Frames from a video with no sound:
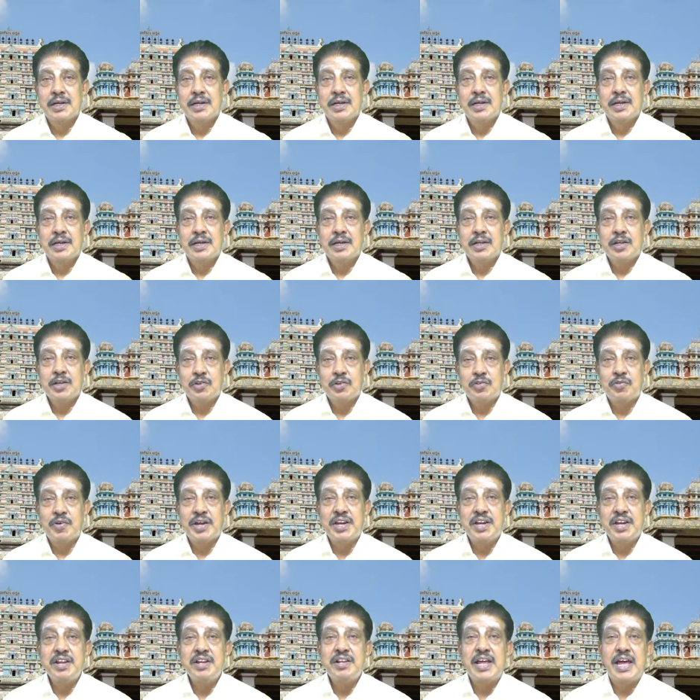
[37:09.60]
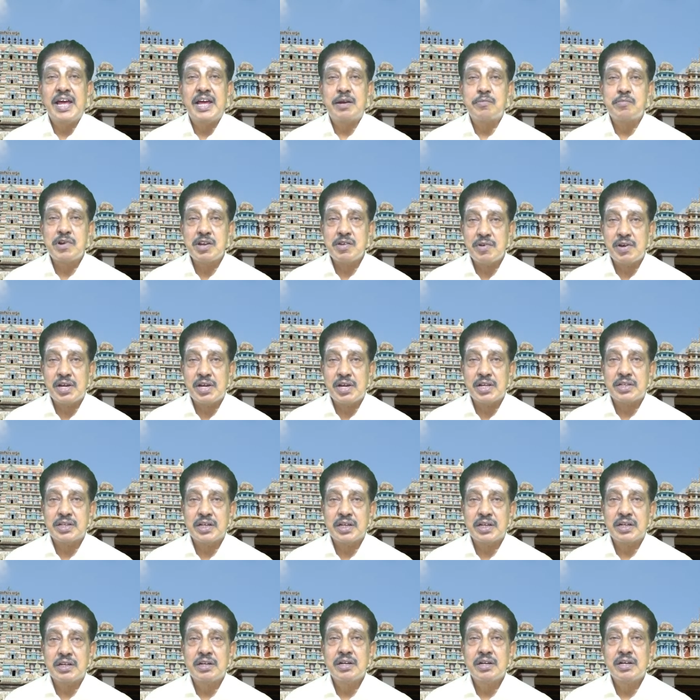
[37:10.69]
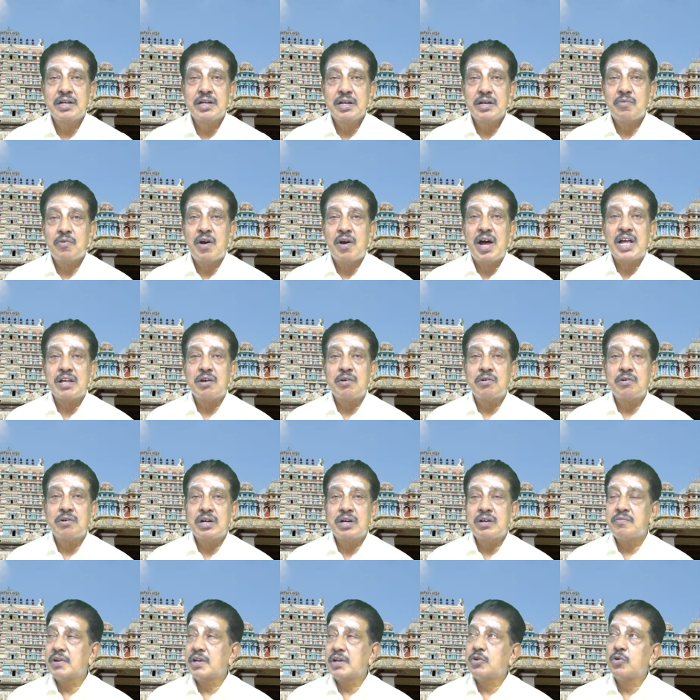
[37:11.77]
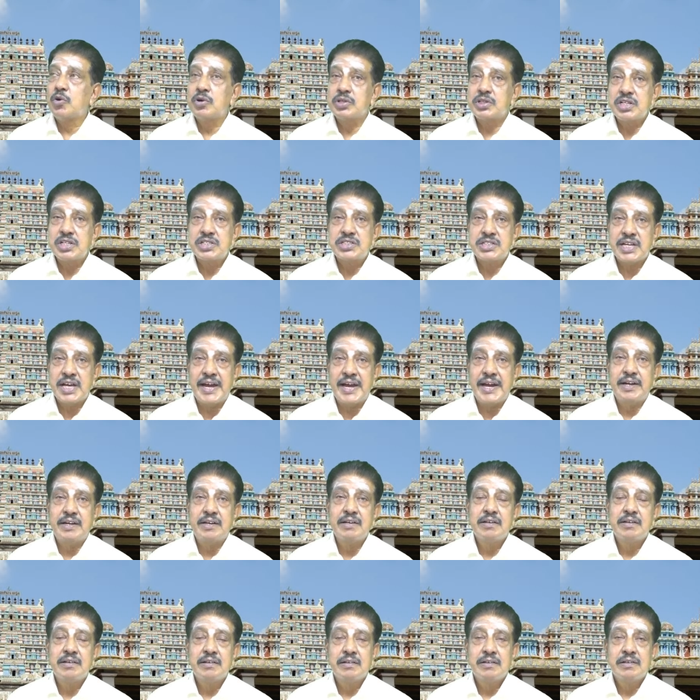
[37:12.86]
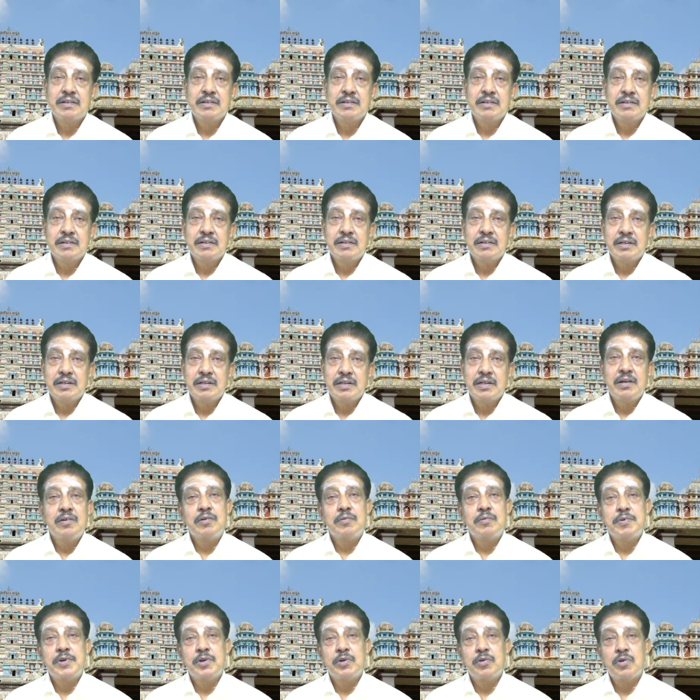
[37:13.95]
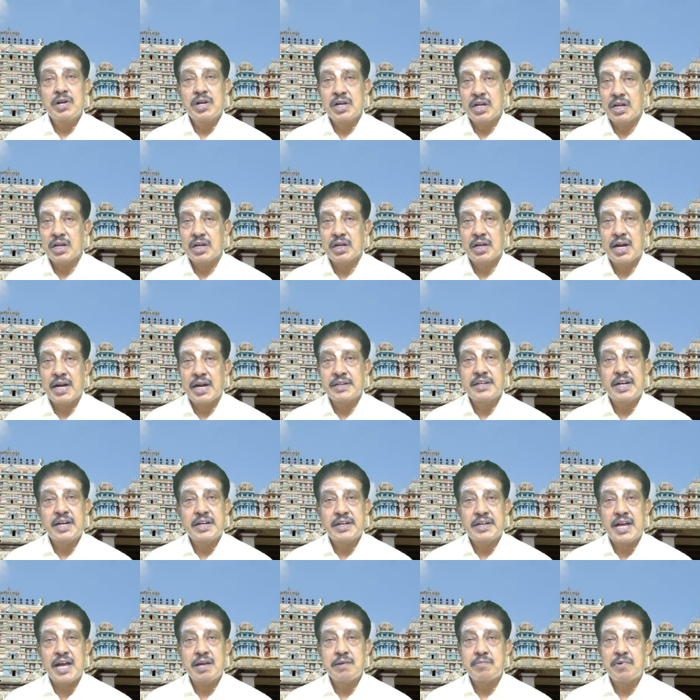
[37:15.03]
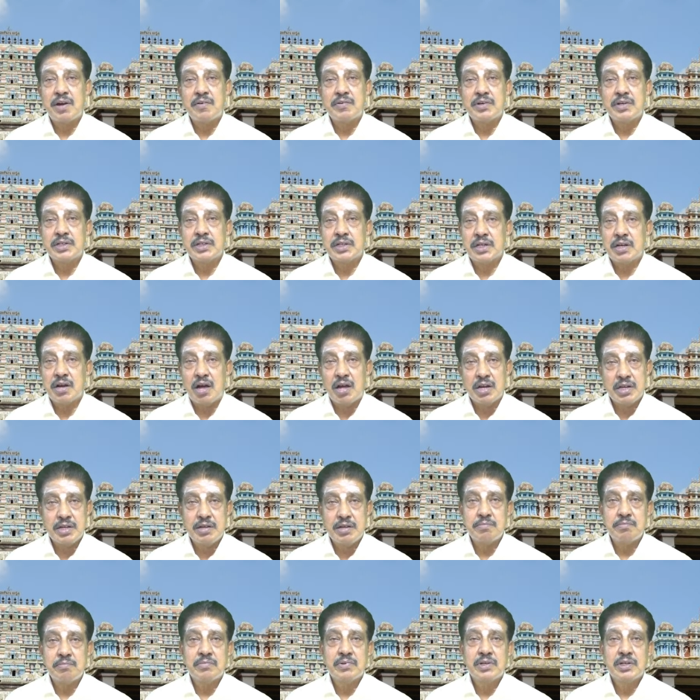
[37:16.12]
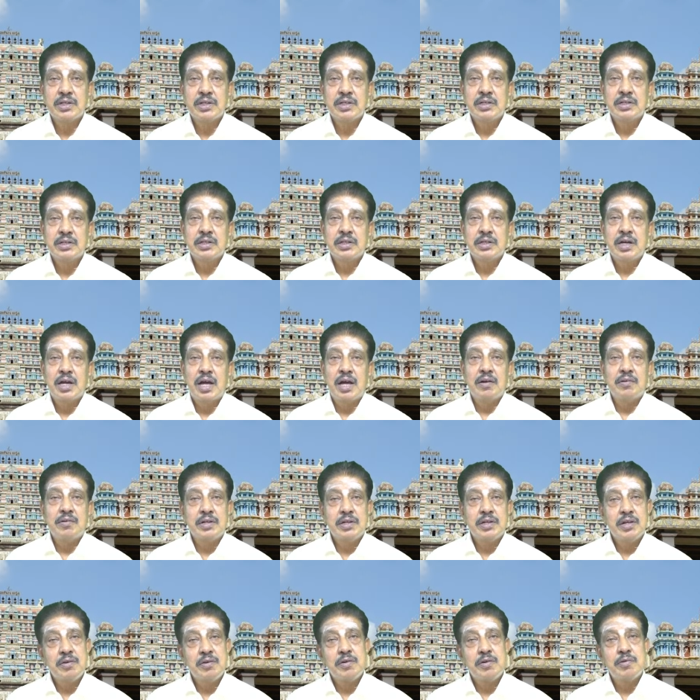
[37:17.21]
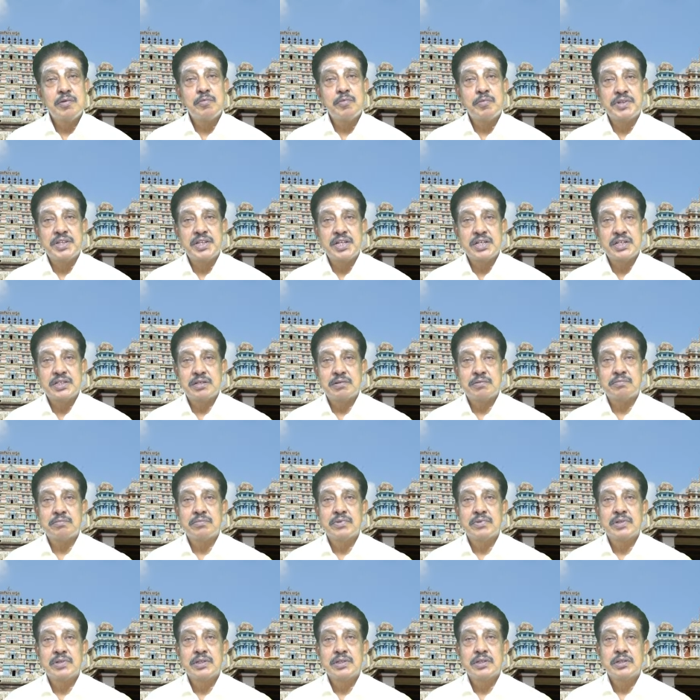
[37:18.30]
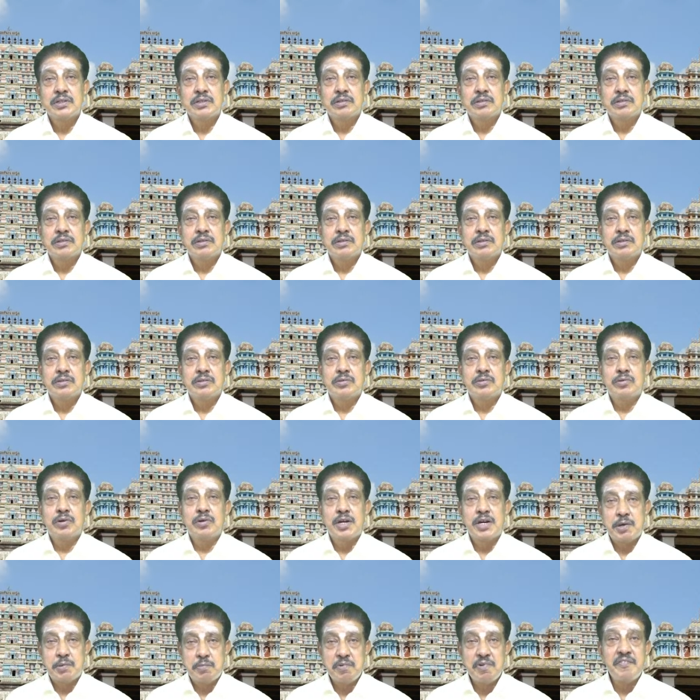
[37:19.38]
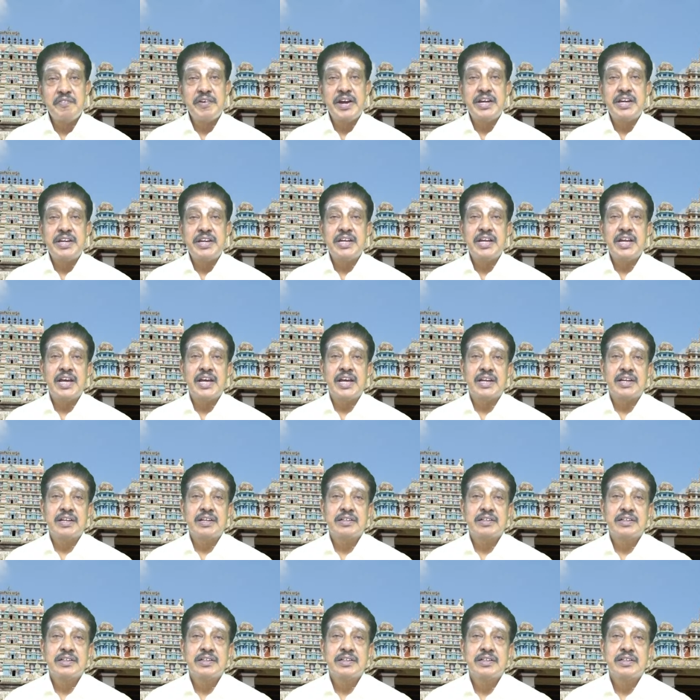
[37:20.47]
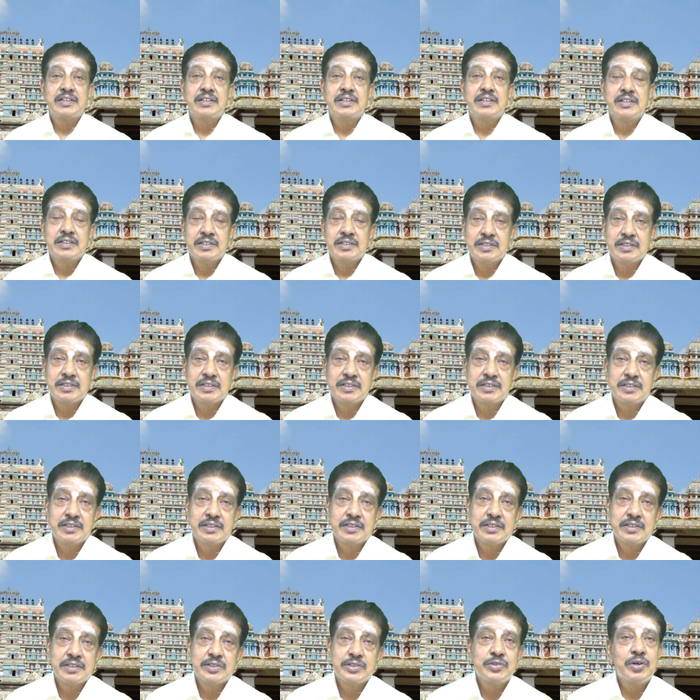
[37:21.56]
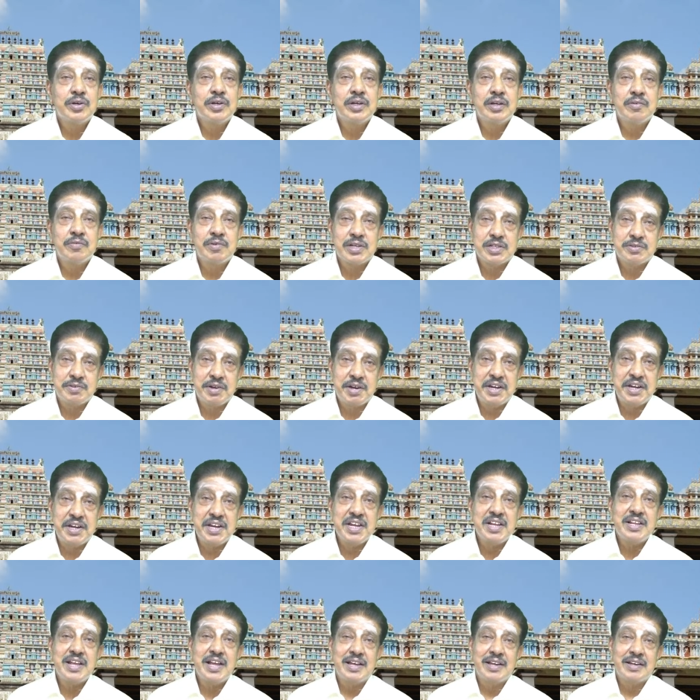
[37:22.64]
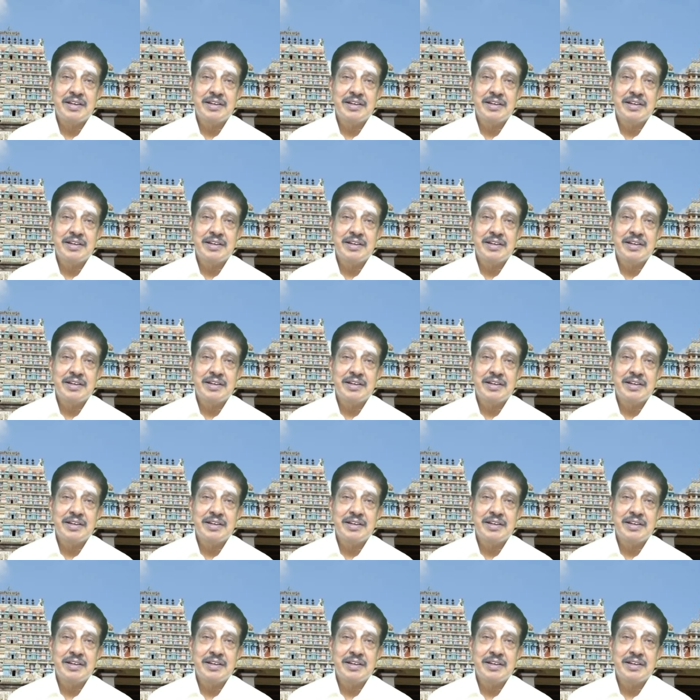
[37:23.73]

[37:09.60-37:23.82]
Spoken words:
He was waiting there, Manivasaka. Father Uran will go this side. He will be going. At that time I will call him. I will give him Upadesam. So let me wait here. So he was waiting there.